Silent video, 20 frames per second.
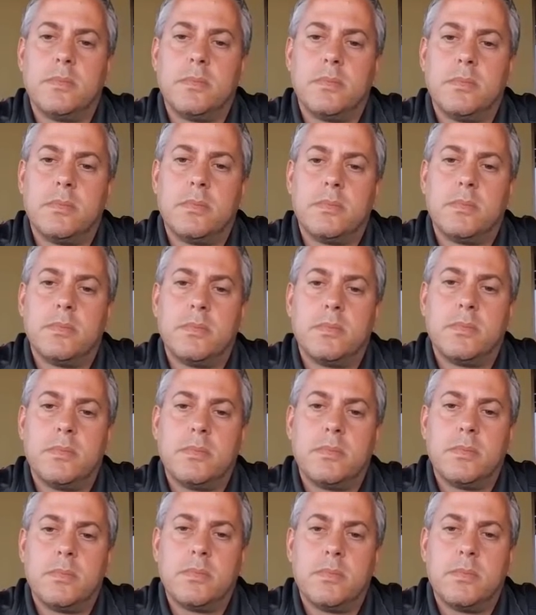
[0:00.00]

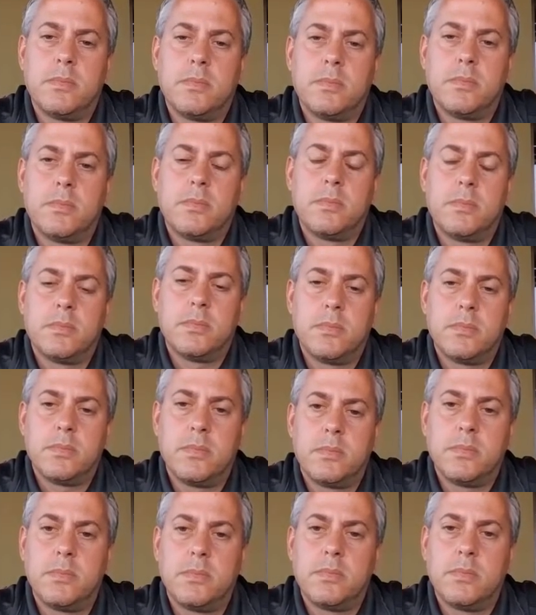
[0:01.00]

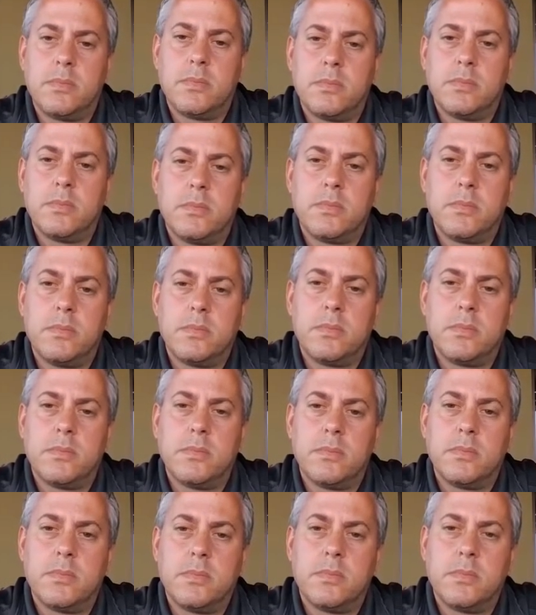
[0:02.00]

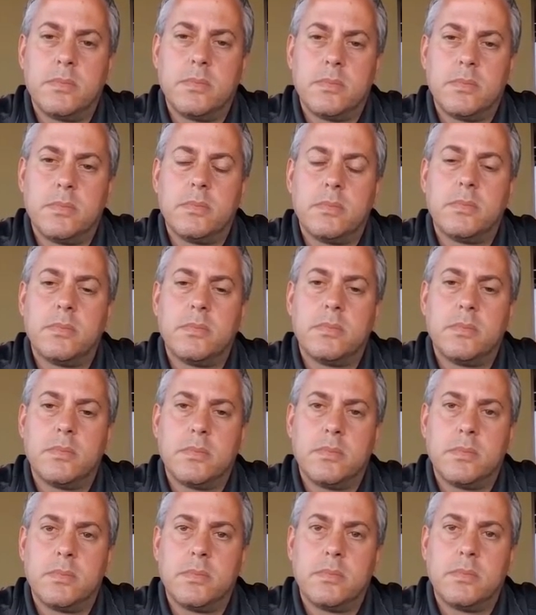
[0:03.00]

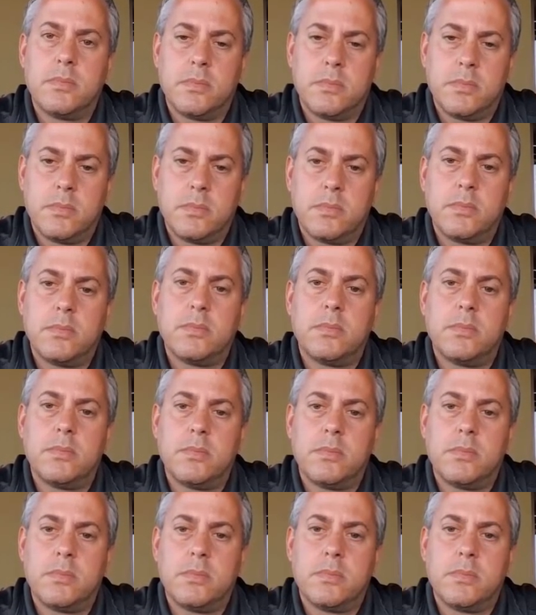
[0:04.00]

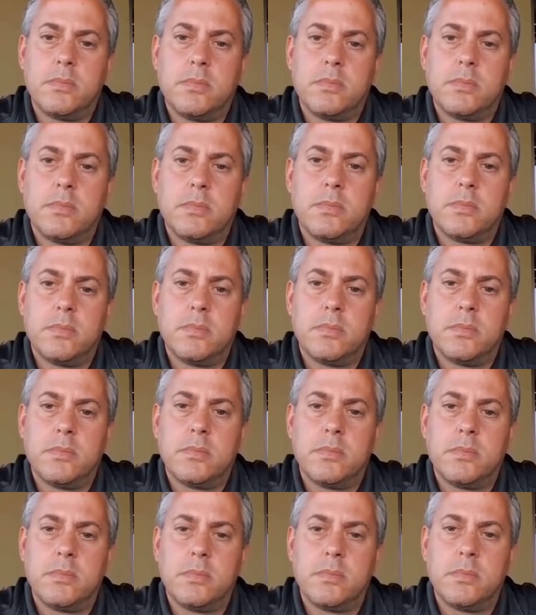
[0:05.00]

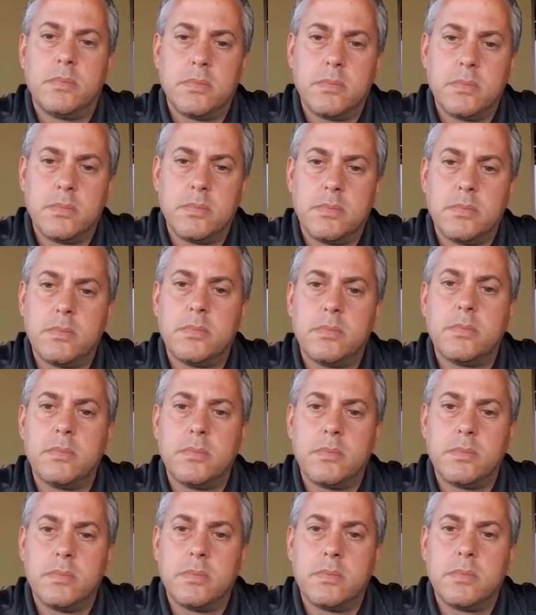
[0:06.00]

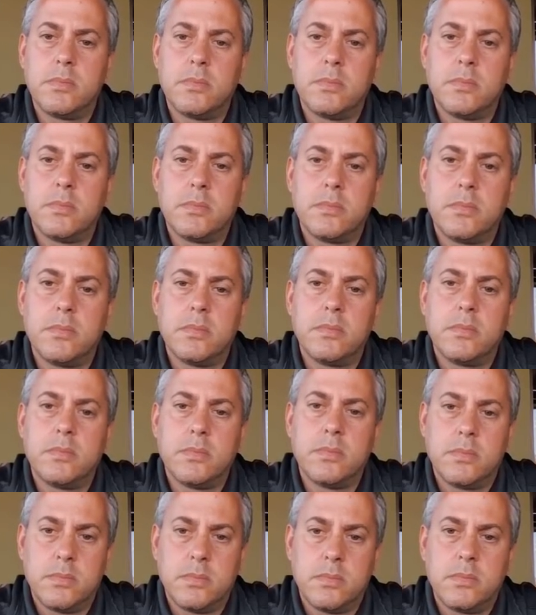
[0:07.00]
(silent)